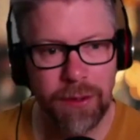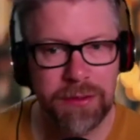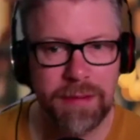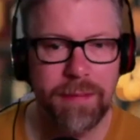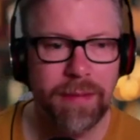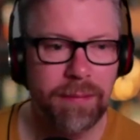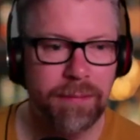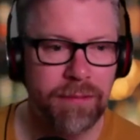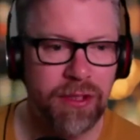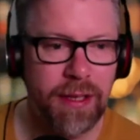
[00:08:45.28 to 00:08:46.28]
obviously,
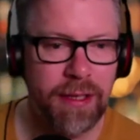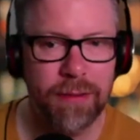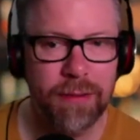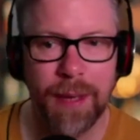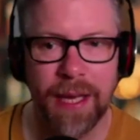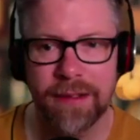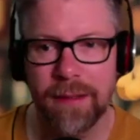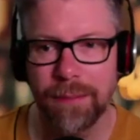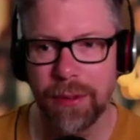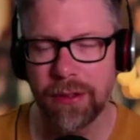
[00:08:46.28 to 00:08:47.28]
so they still balance
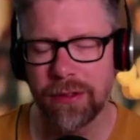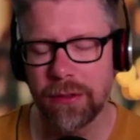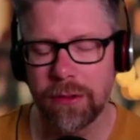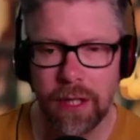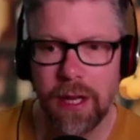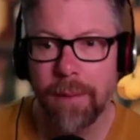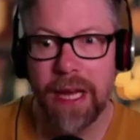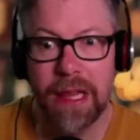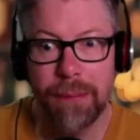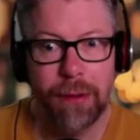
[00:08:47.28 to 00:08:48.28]
their books or
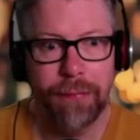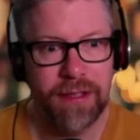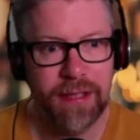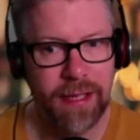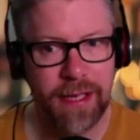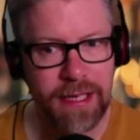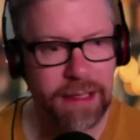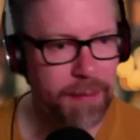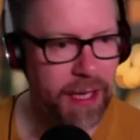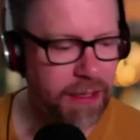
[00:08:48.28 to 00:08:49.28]
make the profits that they need
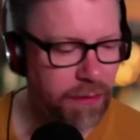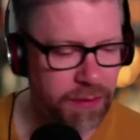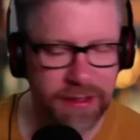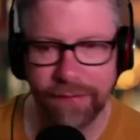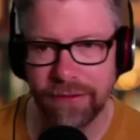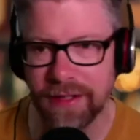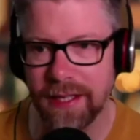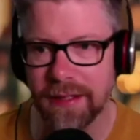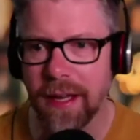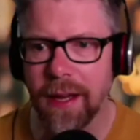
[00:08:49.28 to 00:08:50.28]
to make or whatever it
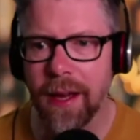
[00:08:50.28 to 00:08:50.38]
is.